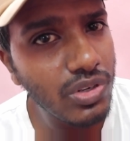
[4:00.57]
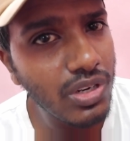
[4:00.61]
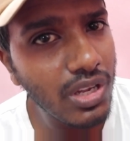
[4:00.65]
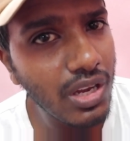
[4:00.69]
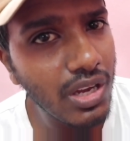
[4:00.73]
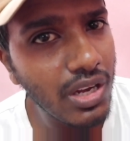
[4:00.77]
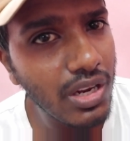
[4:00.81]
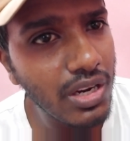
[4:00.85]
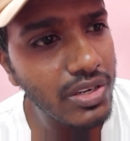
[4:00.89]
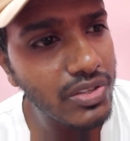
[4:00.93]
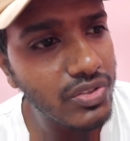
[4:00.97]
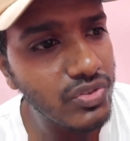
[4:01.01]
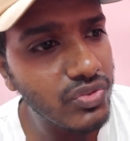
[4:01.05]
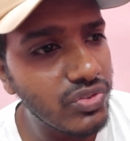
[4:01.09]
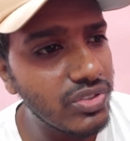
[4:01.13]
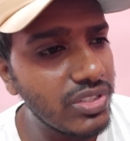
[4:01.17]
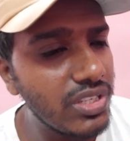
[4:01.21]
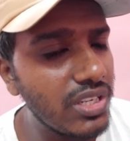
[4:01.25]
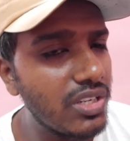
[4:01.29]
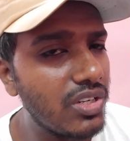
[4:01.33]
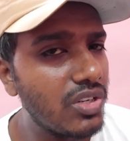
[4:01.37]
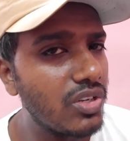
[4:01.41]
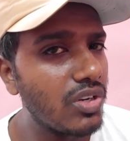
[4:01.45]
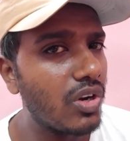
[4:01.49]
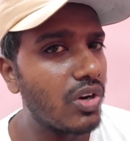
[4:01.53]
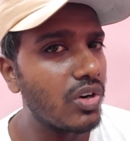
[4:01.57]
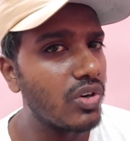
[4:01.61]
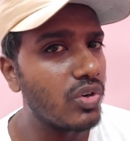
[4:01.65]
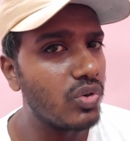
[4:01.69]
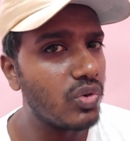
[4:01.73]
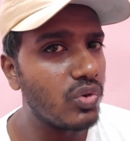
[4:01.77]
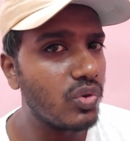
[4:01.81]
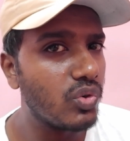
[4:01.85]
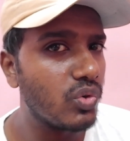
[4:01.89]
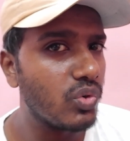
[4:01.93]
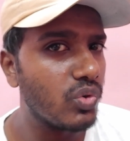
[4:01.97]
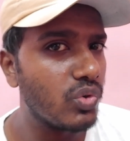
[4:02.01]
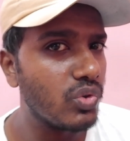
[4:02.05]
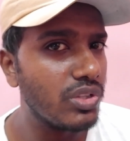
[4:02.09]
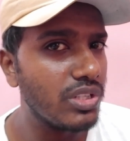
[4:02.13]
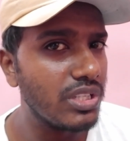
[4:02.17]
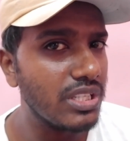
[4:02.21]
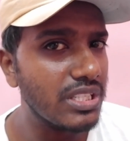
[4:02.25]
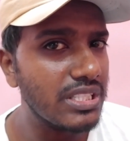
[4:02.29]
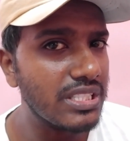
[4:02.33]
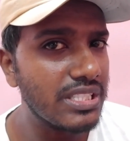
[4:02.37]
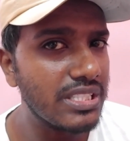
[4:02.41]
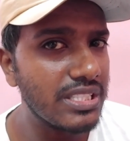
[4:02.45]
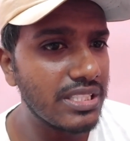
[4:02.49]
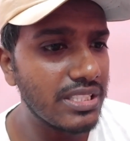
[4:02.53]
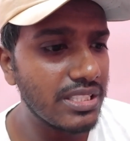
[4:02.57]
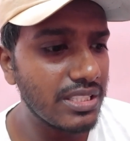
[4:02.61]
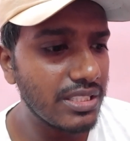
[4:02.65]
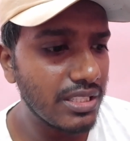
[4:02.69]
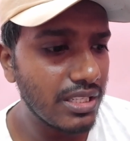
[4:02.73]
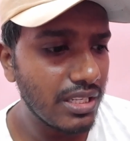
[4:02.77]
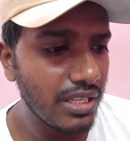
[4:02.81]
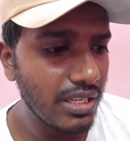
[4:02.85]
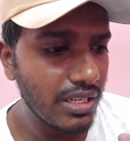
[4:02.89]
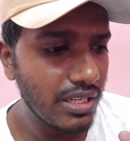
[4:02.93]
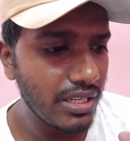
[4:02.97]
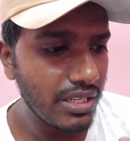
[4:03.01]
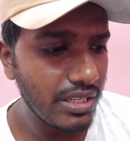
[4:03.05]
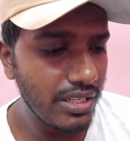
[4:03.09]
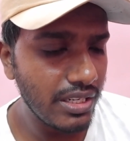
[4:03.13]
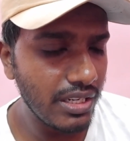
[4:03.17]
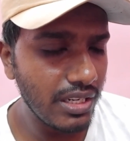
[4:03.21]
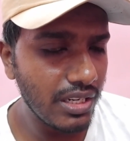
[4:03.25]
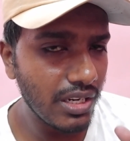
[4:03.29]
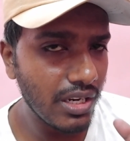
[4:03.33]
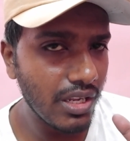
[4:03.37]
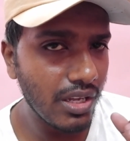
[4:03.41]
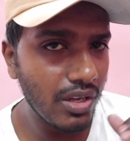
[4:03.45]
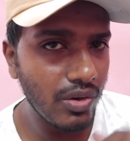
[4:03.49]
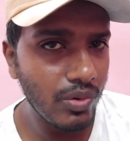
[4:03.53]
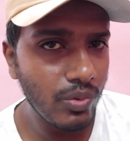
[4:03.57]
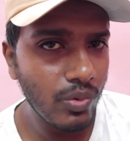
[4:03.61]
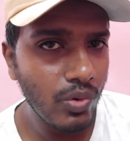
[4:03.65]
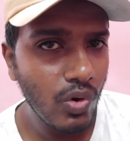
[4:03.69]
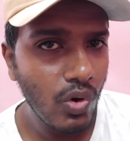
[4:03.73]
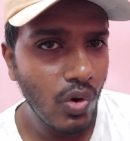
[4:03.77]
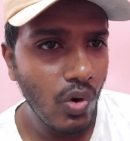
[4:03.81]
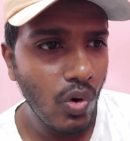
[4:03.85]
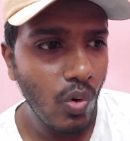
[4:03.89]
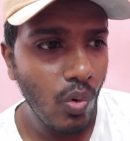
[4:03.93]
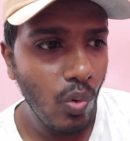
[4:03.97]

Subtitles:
owners did not do this till now?